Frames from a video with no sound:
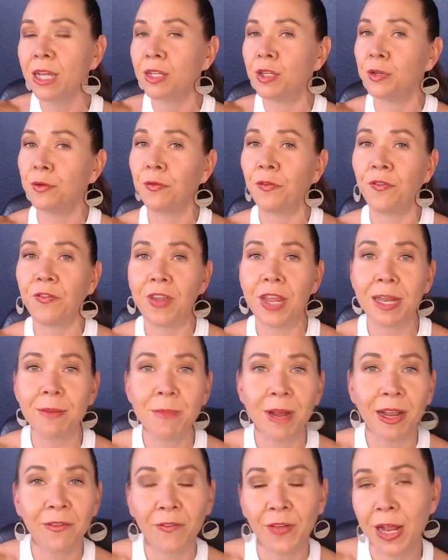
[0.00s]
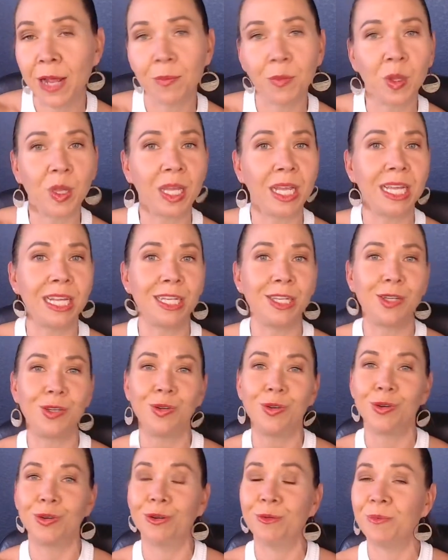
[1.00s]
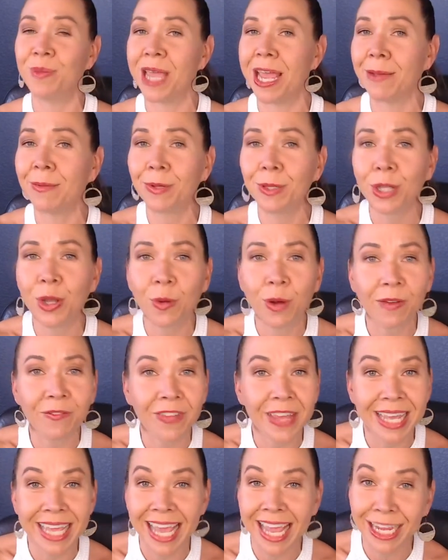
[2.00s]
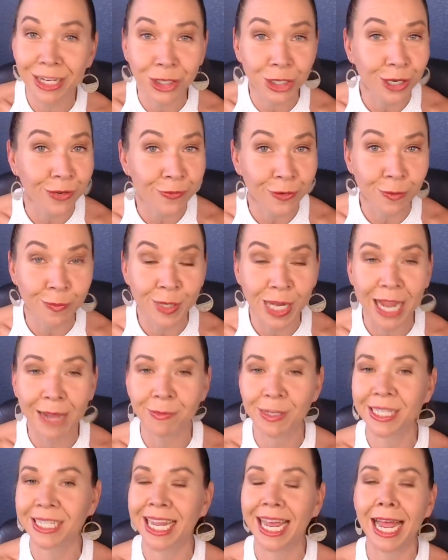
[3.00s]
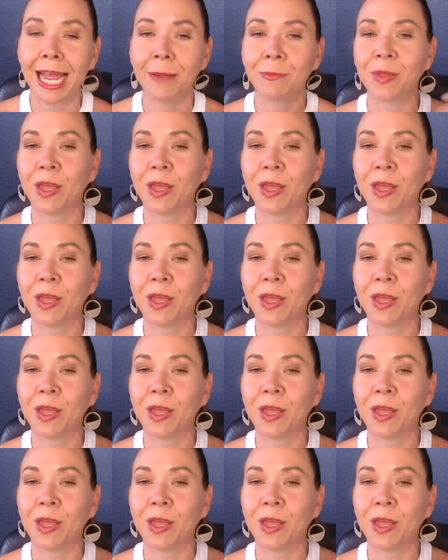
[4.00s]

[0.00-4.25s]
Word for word: to feed my family, to be able to go on vacation from time to time,